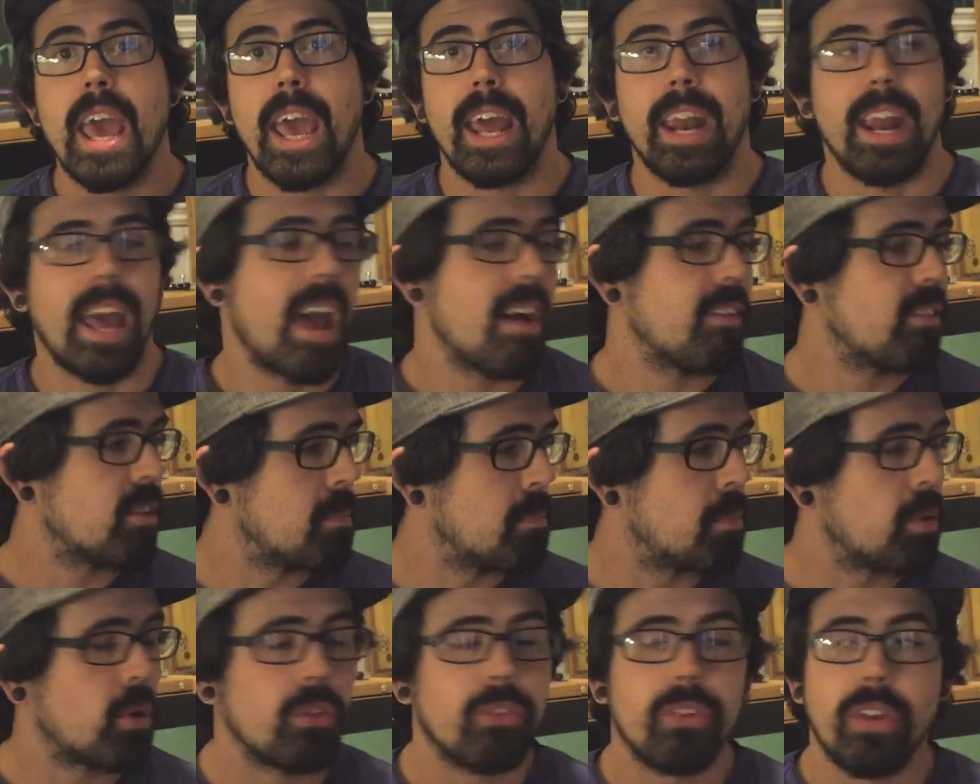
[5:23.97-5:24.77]
And I
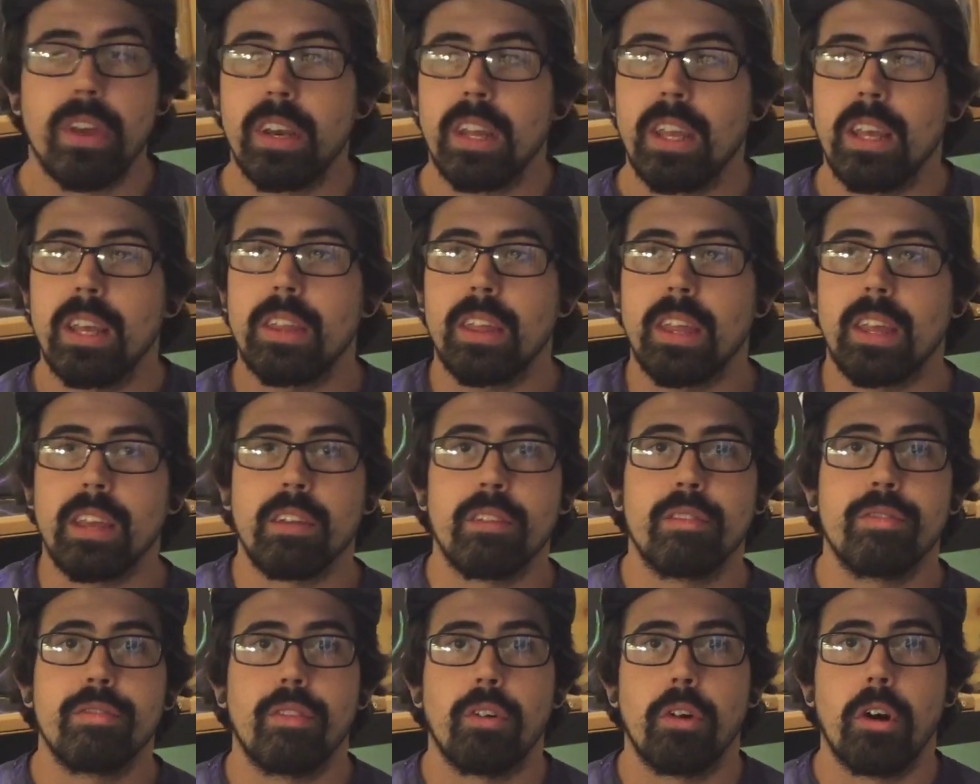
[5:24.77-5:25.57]
haven't built
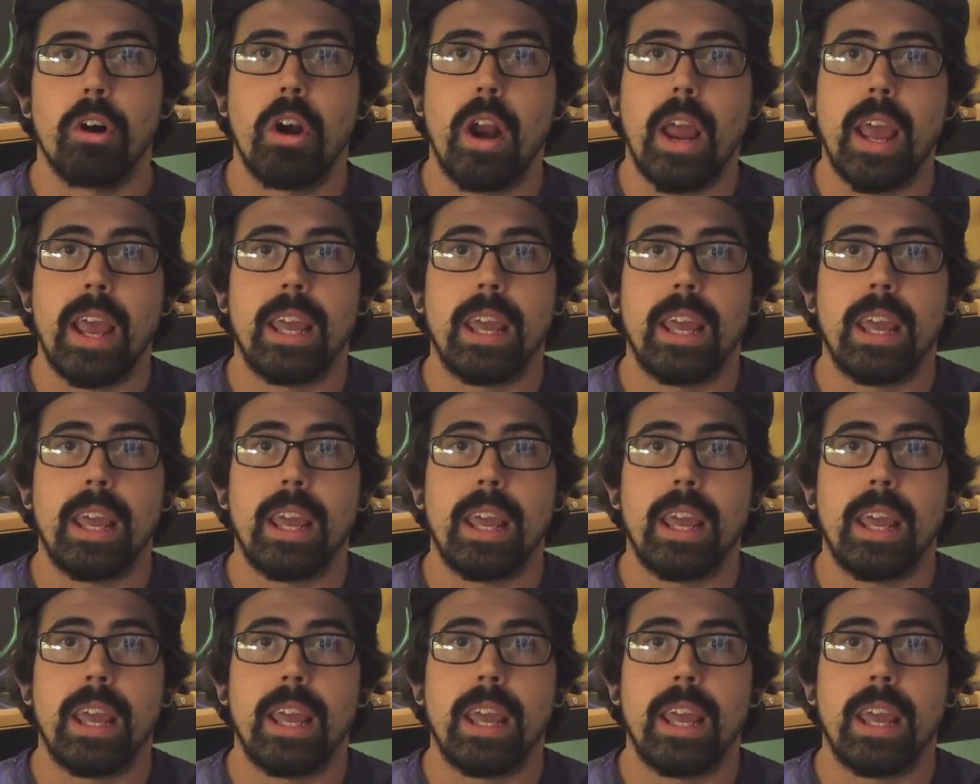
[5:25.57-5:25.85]
anything for